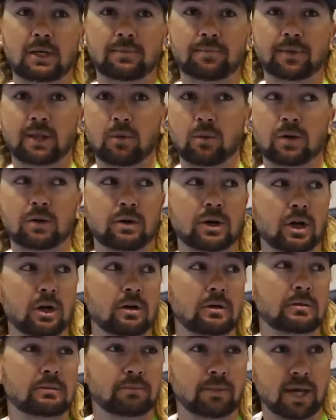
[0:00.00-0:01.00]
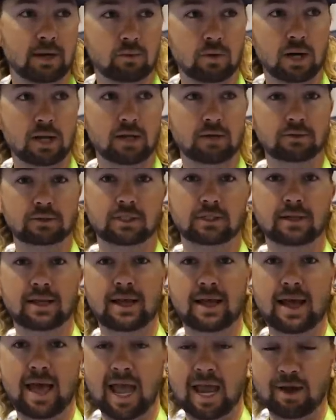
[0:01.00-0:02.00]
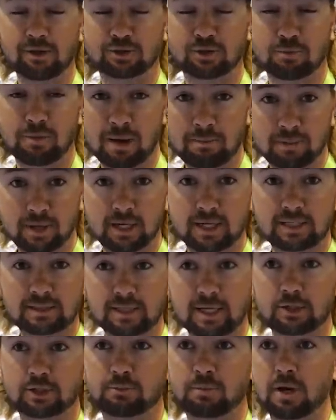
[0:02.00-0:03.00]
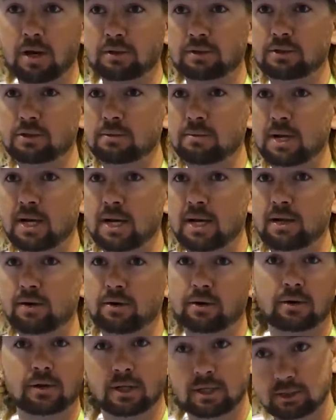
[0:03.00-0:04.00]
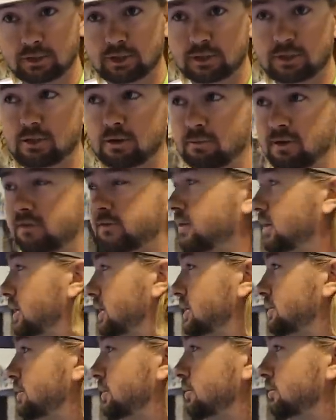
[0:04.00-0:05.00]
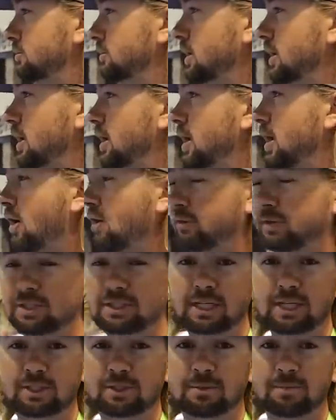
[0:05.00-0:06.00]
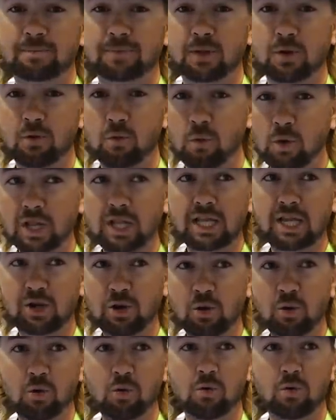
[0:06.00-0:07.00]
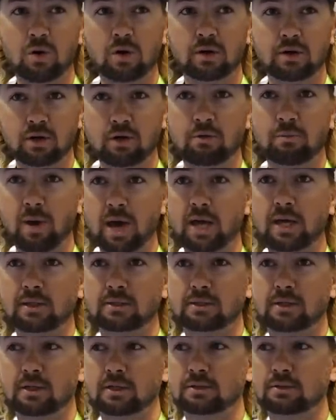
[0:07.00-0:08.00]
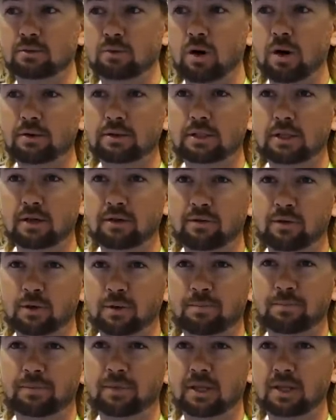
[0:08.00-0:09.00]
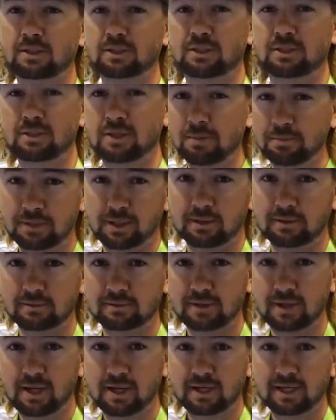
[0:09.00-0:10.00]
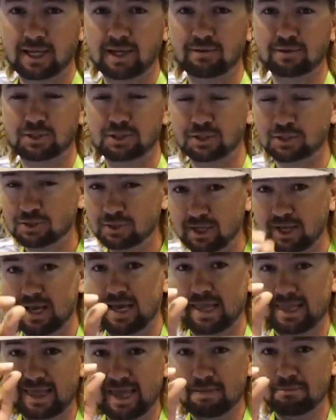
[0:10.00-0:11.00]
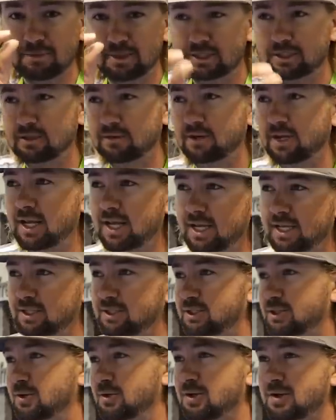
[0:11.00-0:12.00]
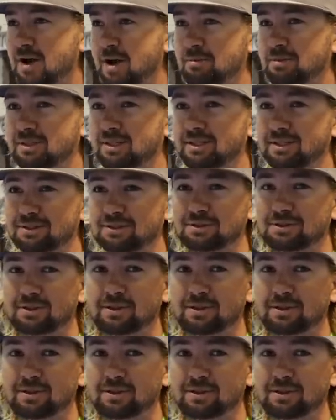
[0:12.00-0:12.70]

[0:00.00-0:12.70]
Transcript: And we're gonna go make rounds and hang out with some of my buddies that are sponsors of mine or just some of my friends. But hopefully see some really cool new baits because we're always looking for something to give us just that much of an edge on the competition.